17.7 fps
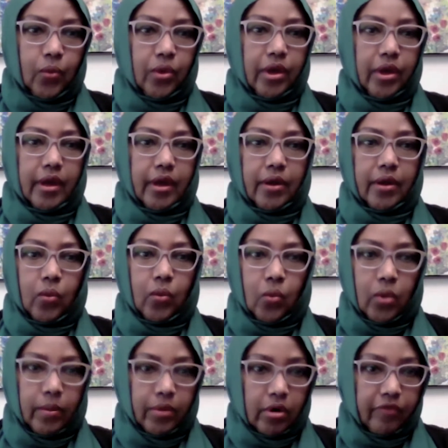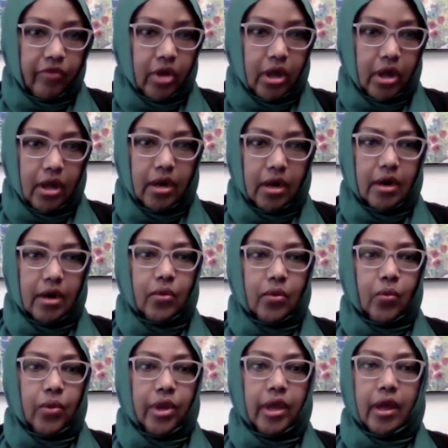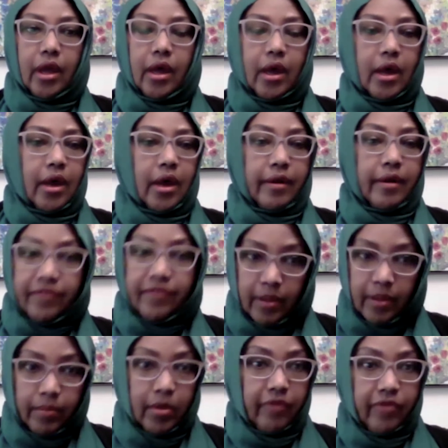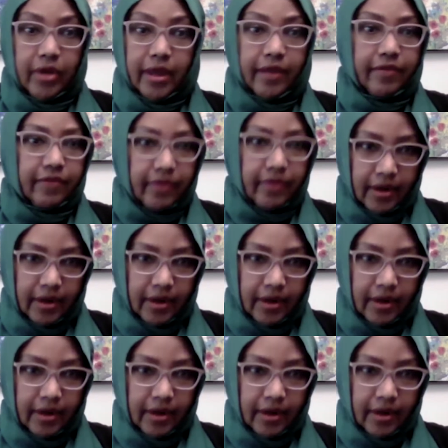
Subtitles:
we are women of color, we are, some of us,